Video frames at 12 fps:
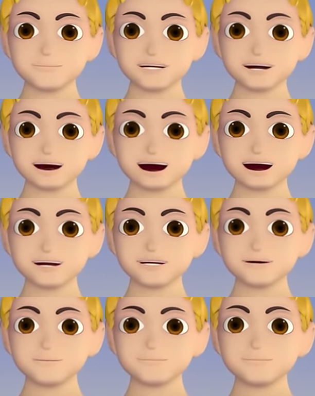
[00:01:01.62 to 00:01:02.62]
Can you
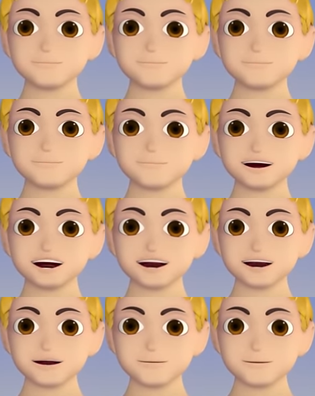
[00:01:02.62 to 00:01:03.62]
say
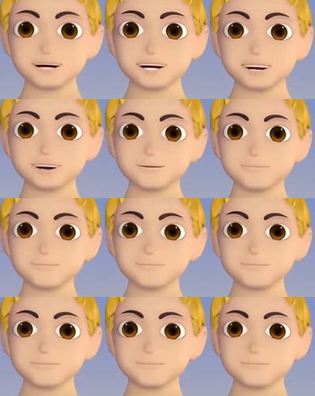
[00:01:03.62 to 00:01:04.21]
alligator?